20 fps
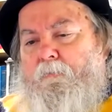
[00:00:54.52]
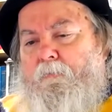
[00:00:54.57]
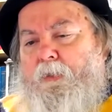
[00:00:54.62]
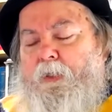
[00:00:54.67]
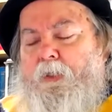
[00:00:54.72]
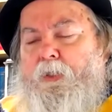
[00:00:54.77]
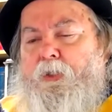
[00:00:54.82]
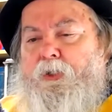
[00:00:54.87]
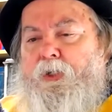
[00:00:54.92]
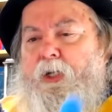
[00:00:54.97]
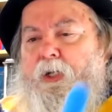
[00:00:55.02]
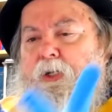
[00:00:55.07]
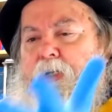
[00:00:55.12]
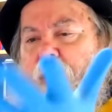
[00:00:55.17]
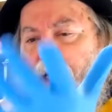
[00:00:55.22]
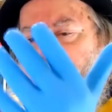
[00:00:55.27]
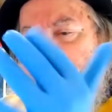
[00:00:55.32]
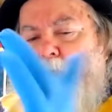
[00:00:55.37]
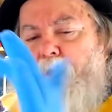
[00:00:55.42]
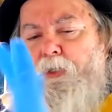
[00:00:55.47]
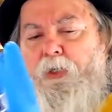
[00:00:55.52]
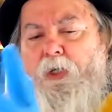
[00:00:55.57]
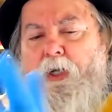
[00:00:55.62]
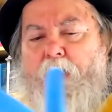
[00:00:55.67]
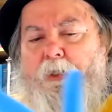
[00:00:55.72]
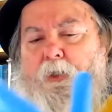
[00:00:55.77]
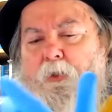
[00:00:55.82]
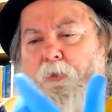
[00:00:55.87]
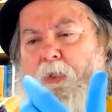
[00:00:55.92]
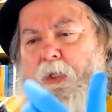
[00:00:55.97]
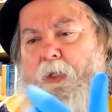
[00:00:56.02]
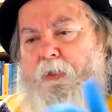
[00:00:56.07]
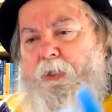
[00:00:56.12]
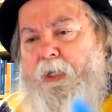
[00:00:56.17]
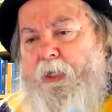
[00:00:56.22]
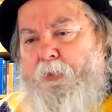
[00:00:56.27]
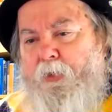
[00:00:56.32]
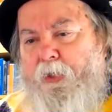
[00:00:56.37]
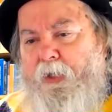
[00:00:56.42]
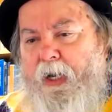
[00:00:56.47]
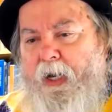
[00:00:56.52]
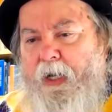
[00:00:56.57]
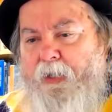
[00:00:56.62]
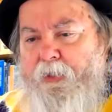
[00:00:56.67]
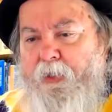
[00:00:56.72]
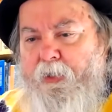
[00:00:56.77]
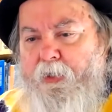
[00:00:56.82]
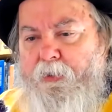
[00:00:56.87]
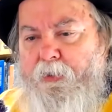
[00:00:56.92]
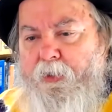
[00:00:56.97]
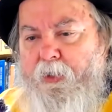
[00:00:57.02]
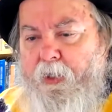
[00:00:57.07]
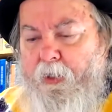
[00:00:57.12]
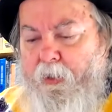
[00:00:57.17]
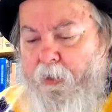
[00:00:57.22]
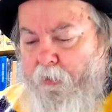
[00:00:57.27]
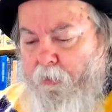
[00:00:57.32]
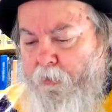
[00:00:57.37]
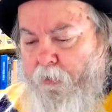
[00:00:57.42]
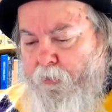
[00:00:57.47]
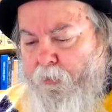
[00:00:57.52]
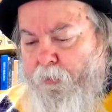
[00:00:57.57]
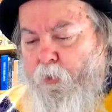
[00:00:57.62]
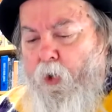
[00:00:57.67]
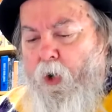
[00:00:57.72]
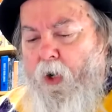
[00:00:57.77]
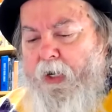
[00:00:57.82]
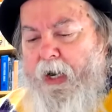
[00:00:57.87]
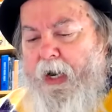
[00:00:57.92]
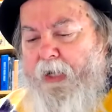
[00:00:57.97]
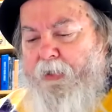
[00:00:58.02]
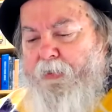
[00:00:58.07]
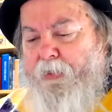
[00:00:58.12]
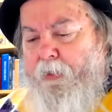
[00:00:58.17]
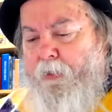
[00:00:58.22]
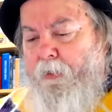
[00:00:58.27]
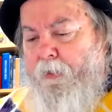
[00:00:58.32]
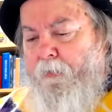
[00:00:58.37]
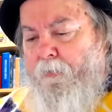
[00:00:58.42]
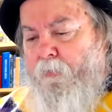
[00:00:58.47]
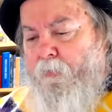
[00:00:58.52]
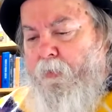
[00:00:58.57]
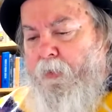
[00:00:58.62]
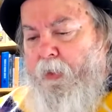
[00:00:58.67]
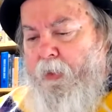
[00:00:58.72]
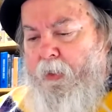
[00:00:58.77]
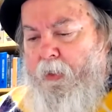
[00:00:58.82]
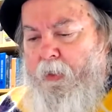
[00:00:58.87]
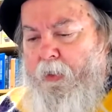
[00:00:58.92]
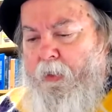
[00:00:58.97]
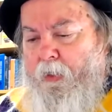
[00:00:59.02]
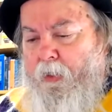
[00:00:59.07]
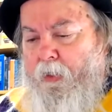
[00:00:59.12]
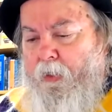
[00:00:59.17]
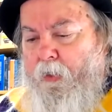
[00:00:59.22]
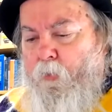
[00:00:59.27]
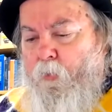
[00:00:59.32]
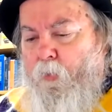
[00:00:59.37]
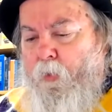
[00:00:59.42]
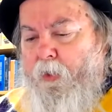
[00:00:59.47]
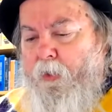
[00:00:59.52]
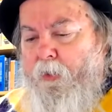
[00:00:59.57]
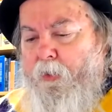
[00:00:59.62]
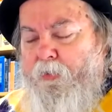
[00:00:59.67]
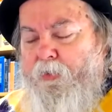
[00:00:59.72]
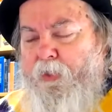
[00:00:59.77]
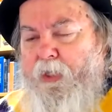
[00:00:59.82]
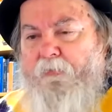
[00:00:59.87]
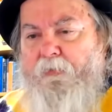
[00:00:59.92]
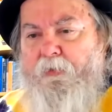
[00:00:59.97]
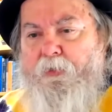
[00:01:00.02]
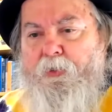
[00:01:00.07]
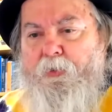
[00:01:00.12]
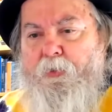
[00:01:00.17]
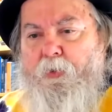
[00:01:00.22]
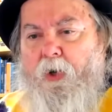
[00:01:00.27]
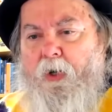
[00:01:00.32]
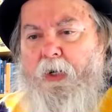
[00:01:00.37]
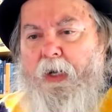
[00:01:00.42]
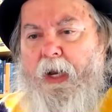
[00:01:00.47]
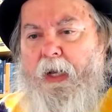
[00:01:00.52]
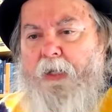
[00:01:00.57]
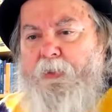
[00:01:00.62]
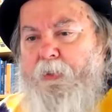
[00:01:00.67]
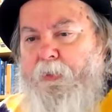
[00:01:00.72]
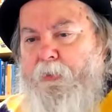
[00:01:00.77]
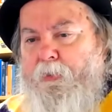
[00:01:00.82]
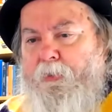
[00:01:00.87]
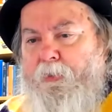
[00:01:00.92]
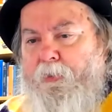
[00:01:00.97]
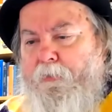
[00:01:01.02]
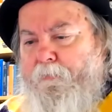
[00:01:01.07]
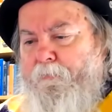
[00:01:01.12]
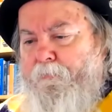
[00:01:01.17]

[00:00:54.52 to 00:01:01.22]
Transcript: In Gen Chem, we taught you that nitric acid is a strong acid, one of the 7 strong acids.